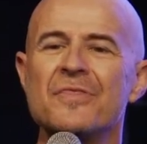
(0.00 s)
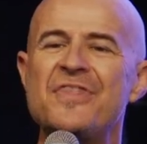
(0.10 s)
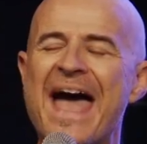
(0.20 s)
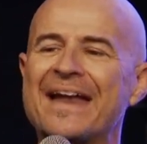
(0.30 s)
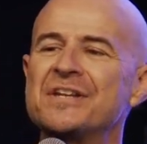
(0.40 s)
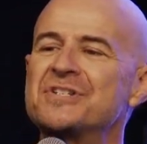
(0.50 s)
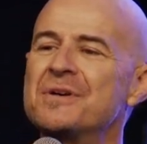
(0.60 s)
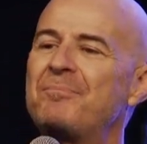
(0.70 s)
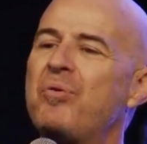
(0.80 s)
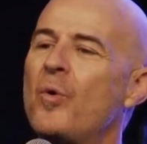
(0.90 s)
That is
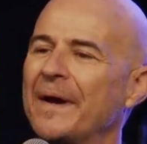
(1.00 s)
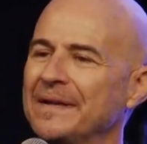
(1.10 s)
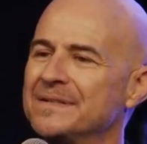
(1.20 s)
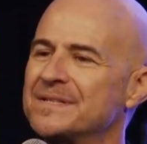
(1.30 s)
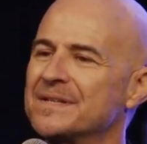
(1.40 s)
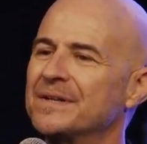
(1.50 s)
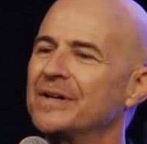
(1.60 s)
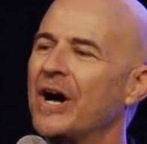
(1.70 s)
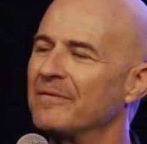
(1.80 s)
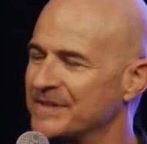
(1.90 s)
the point
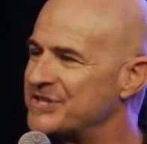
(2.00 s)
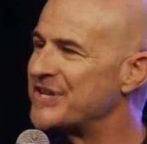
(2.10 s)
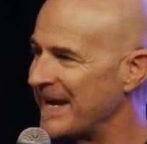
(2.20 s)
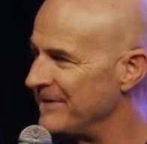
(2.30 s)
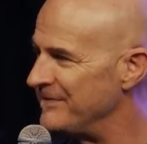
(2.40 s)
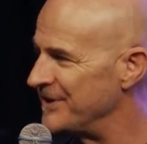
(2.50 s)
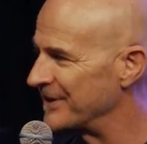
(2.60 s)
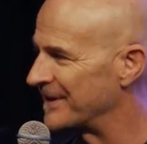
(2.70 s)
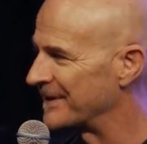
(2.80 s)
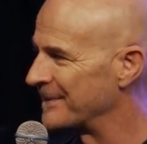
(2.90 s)
of a Savior.